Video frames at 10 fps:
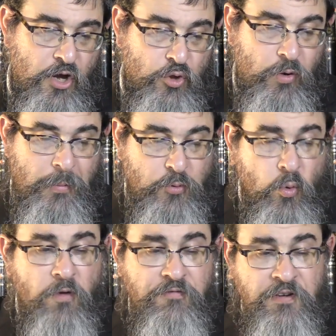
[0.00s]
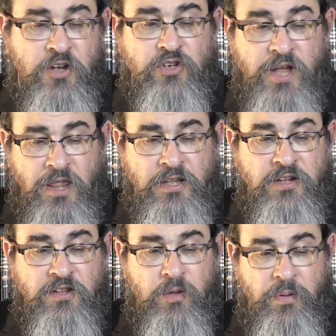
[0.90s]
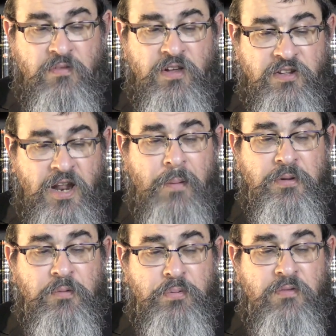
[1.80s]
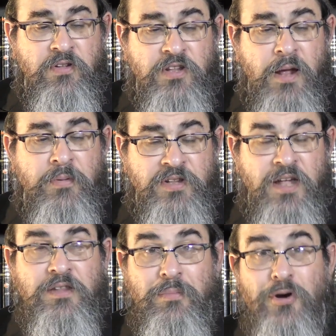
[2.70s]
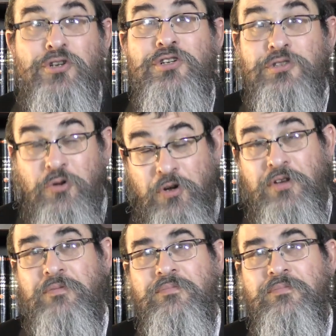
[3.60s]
So when Rabbi Shmuel finished telling this to the previous Rebbe said the mashal is good.